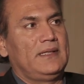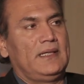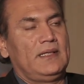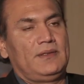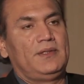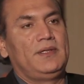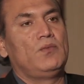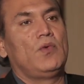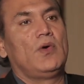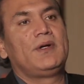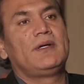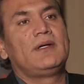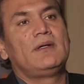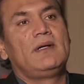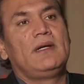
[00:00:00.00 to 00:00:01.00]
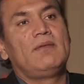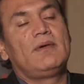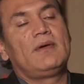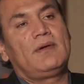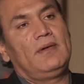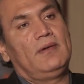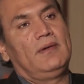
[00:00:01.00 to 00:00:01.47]
that he wanted
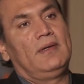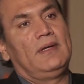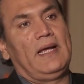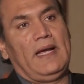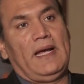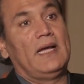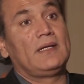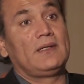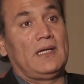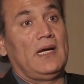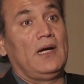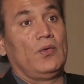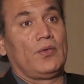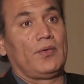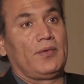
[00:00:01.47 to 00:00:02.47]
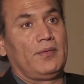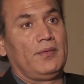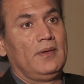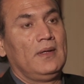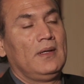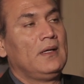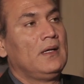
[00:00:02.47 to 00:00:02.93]
liver and Lahore.
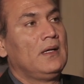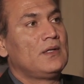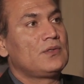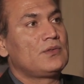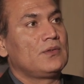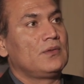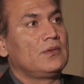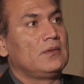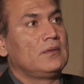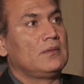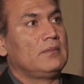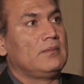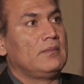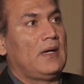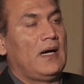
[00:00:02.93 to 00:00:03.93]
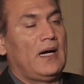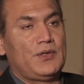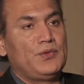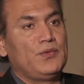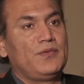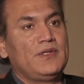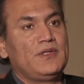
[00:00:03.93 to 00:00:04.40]
So are
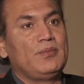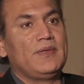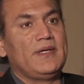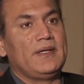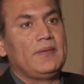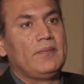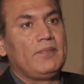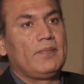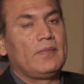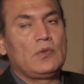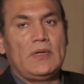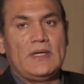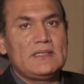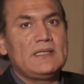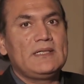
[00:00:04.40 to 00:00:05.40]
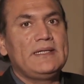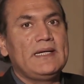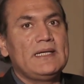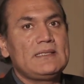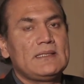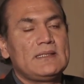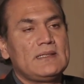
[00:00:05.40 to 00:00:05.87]
you with me? So I said,
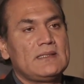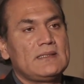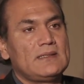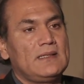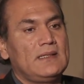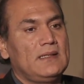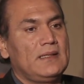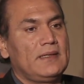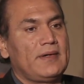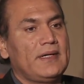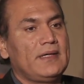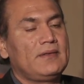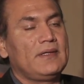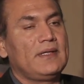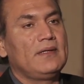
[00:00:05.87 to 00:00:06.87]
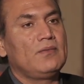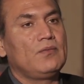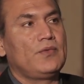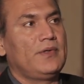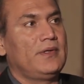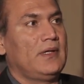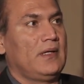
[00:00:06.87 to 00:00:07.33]
yes, it is a great thing.
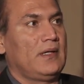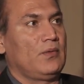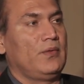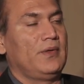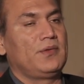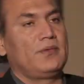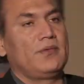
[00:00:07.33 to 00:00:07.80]
We are going